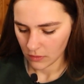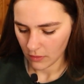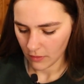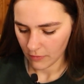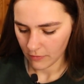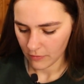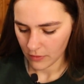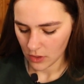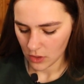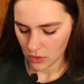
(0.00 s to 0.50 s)

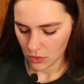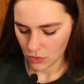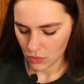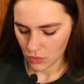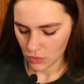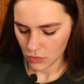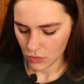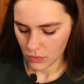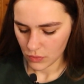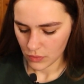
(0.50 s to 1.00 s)

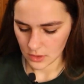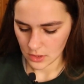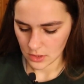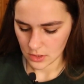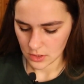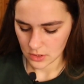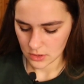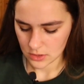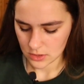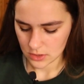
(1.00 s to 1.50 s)
Review
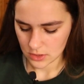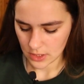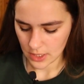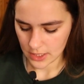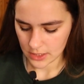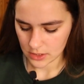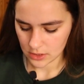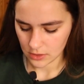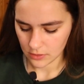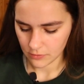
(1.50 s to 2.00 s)
and
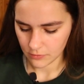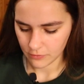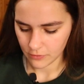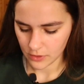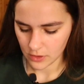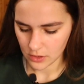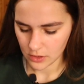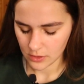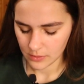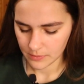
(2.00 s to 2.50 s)
slide to
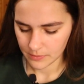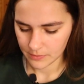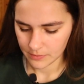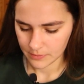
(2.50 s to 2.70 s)
confirm.